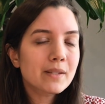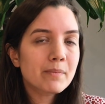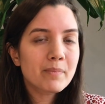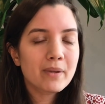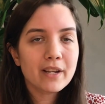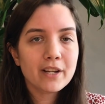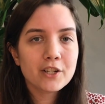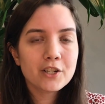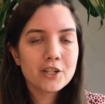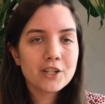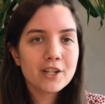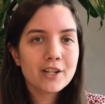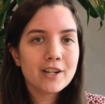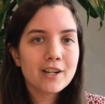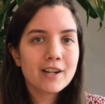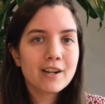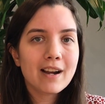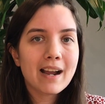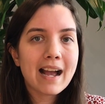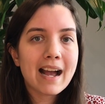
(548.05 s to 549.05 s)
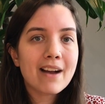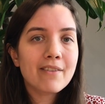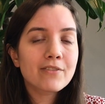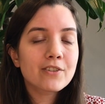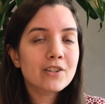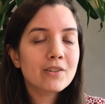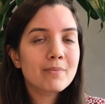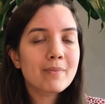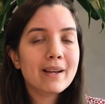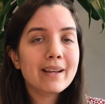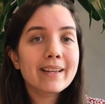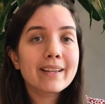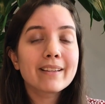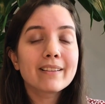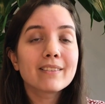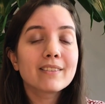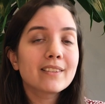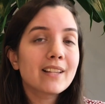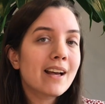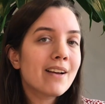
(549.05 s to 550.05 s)
picture after my
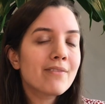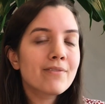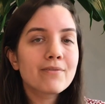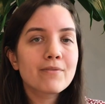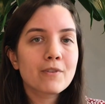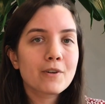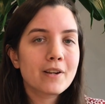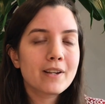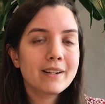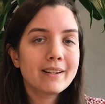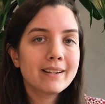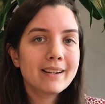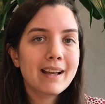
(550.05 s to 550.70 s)
left foot